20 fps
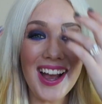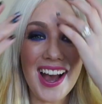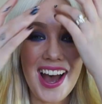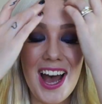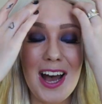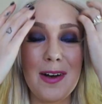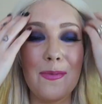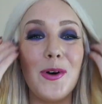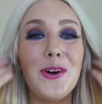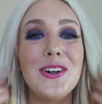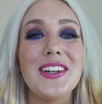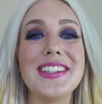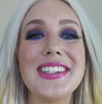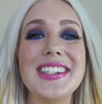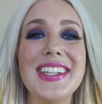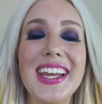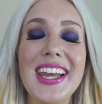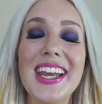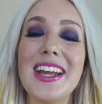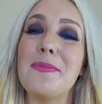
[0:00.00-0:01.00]

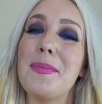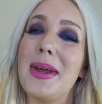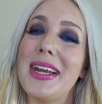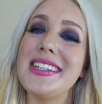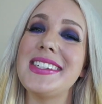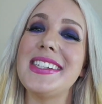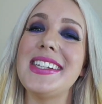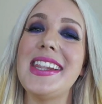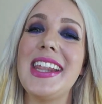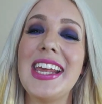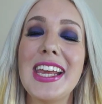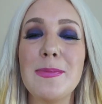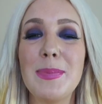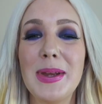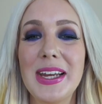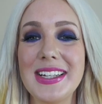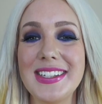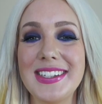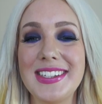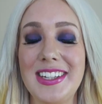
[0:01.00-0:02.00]
Honestly, it makes the
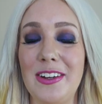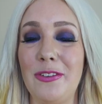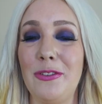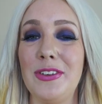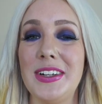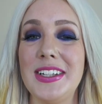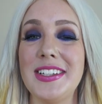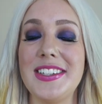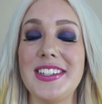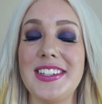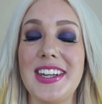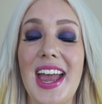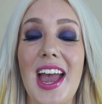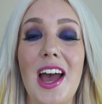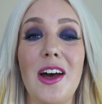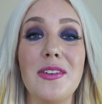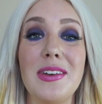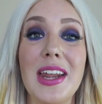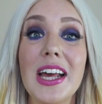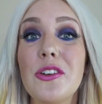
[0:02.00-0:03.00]
biggest difference to
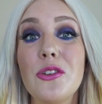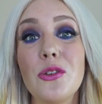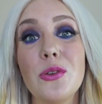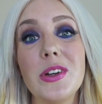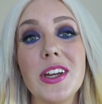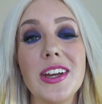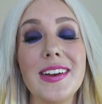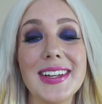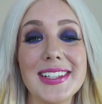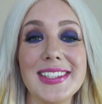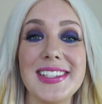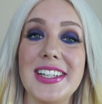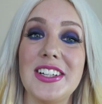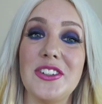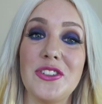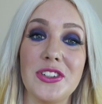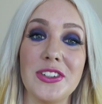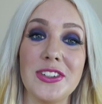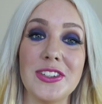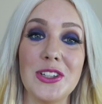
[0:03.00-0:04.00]
how natural your
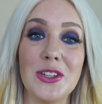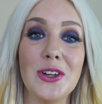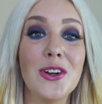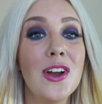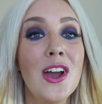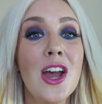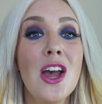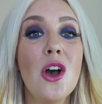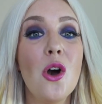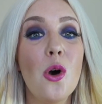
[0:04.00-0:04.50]
extensions look.